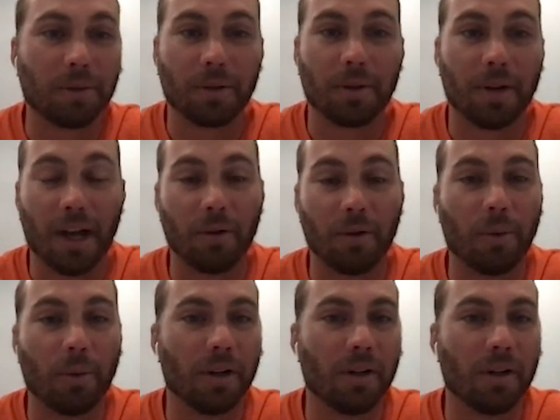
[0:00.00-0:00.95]
So I don't know
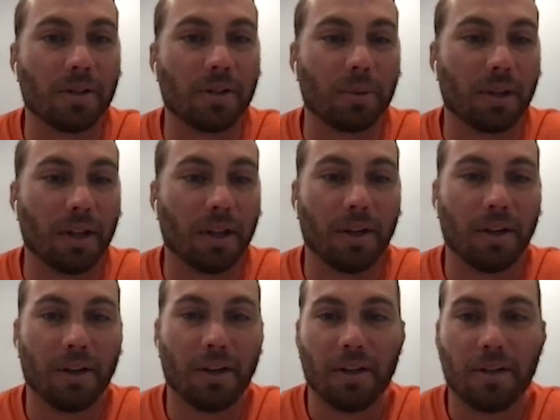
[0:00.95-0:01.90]
what it is with that
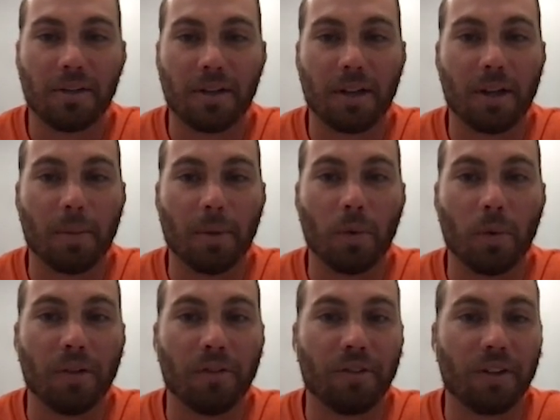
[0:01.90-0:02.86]
stadium. I
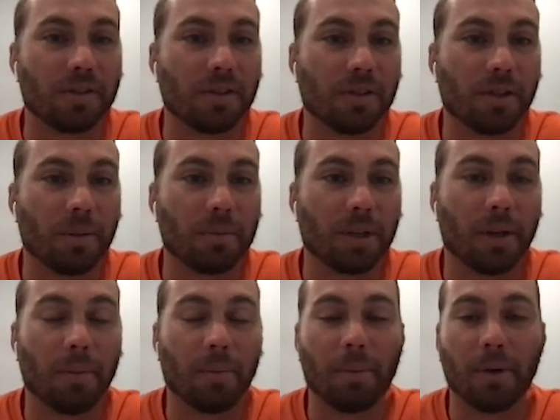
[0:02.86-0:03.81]
hope they fix it
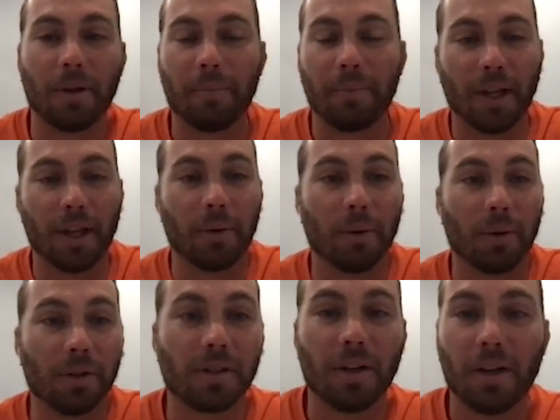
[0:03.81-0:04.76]
sometime. But
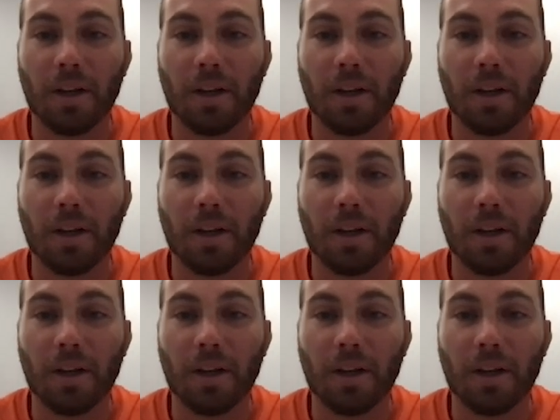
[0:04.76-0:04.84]
anyways,